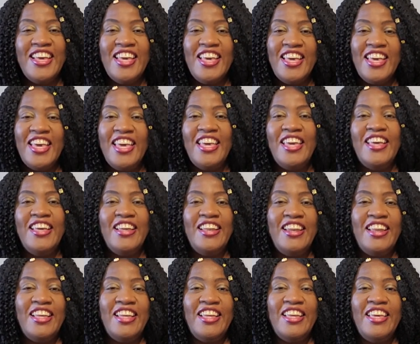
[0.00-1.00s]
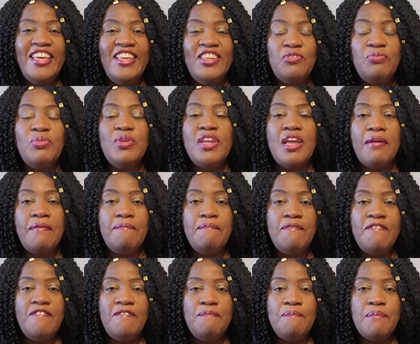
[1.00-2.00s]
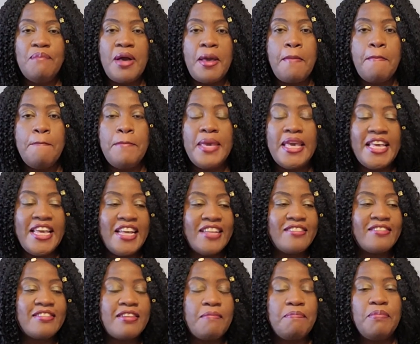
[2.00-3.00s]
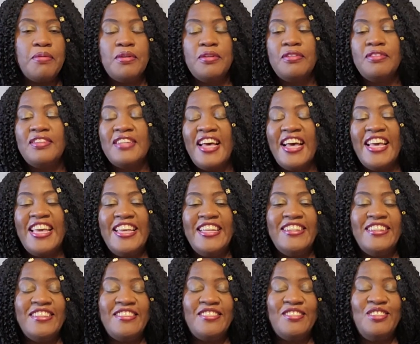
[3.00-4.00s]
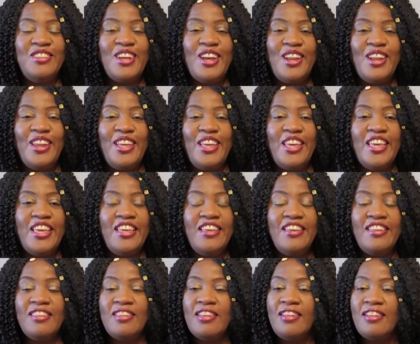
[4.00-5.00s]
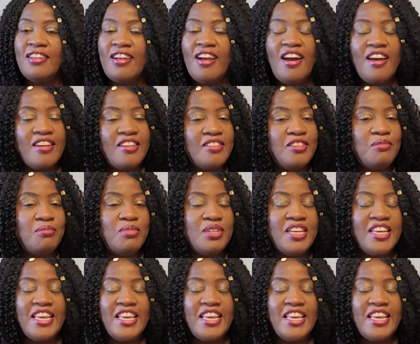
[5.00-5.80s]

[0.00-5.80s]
And he's been my biggest supporter in this journey. He encouraged me.